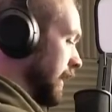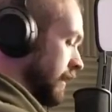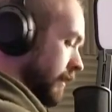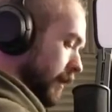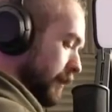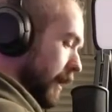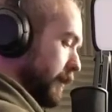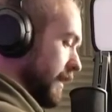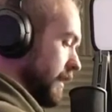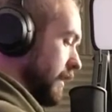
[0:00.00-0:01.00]
the main
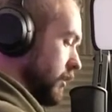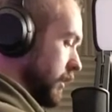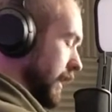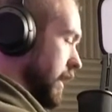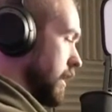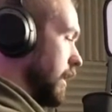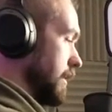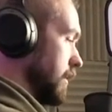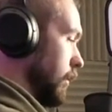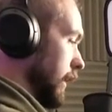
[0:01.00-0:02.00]
PC is just like a
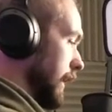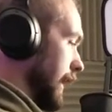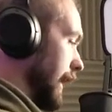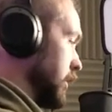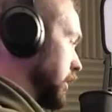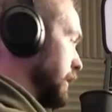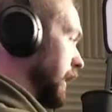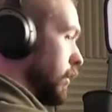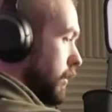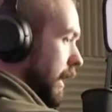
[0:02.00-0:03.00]
console, and the HDMI
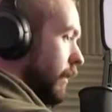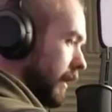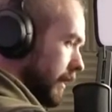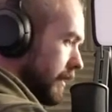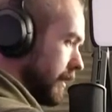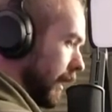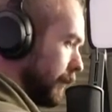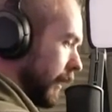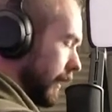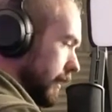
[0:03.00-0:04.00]
goes out into the second
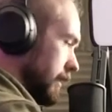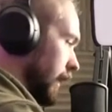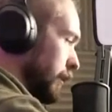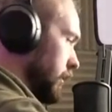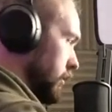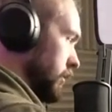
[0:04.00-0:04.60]
one, and then the second one just does